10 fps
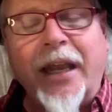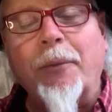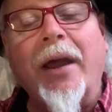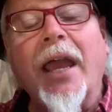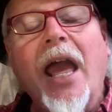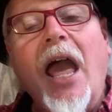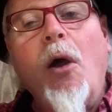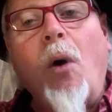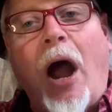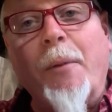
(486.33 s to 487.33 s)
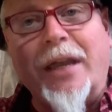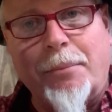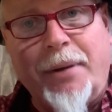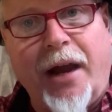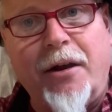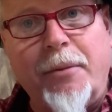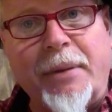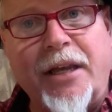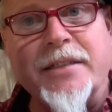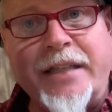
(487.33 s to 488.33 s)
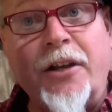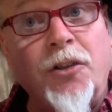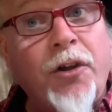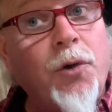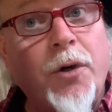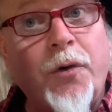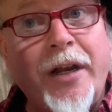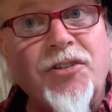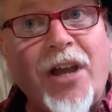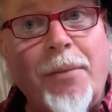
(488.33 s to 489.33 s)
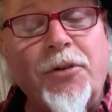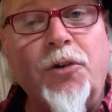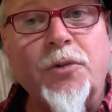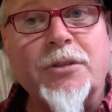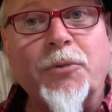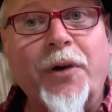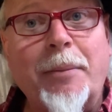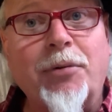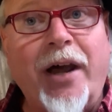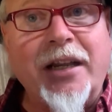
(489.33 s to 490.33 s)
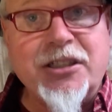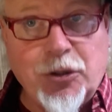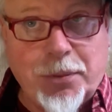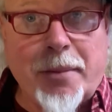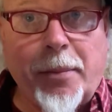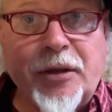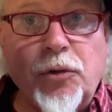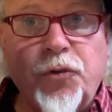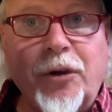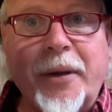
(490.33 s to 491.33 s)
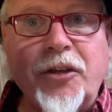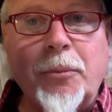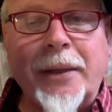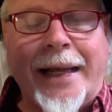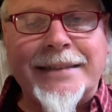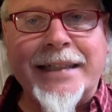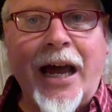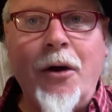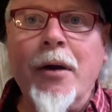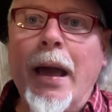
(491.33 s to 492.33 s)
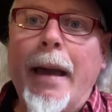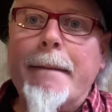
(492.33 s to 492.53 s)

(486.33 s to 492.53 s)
Anyway, how we compare, because they're doing a great job. They're doing some great products. You're probably using them on your plants now.